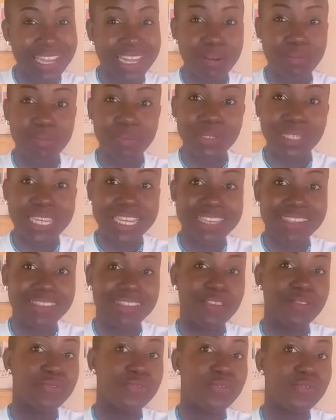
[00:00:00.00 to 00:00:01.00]
And please,
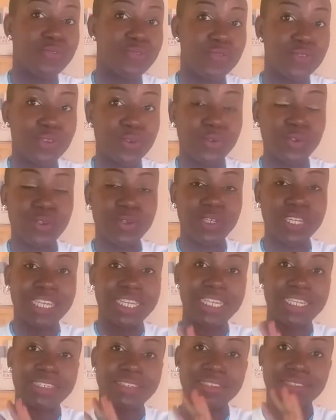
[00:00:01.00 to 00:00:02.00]
if you feel you
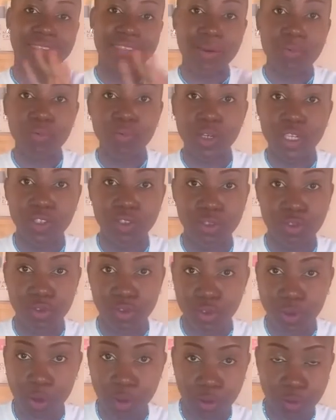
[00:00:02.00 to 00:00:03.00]
need someone to
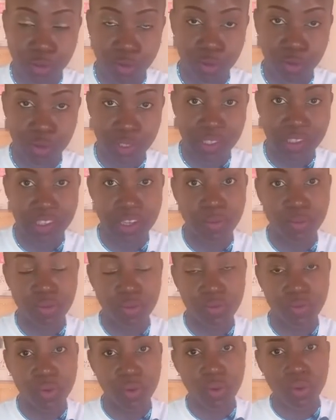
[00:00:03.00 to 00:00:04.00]
talk to in terms
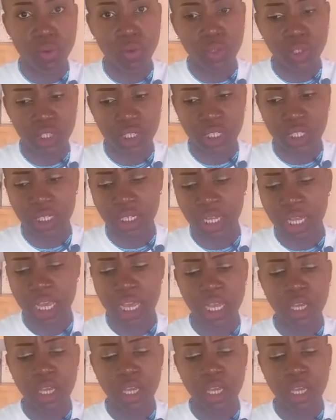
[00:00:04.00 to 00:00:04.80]
of coaching,